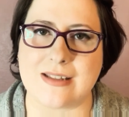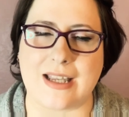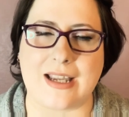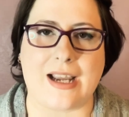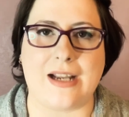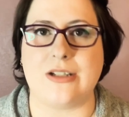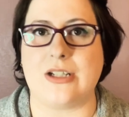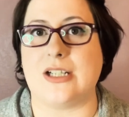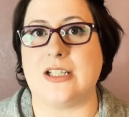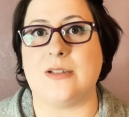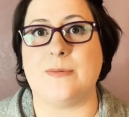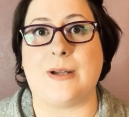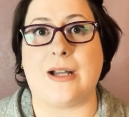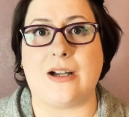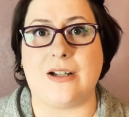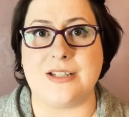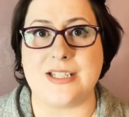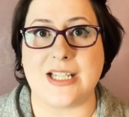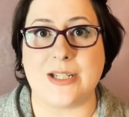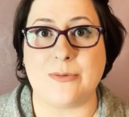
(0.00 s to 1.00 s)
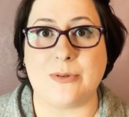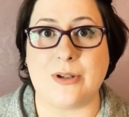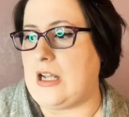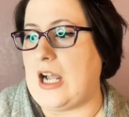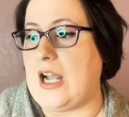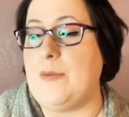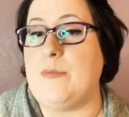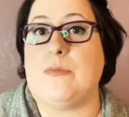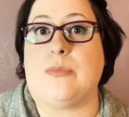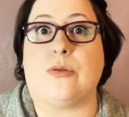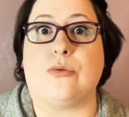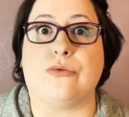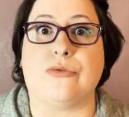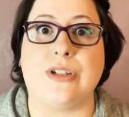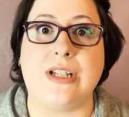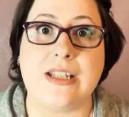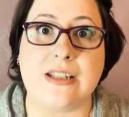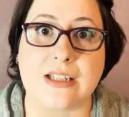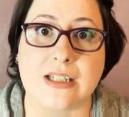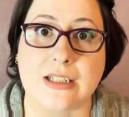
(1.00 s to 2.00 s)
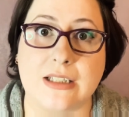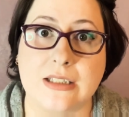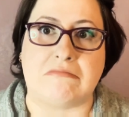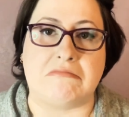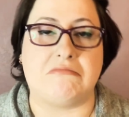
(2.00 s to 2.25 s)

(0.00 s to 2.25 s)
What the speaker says: Like I talked about on day 1, I'm breathing.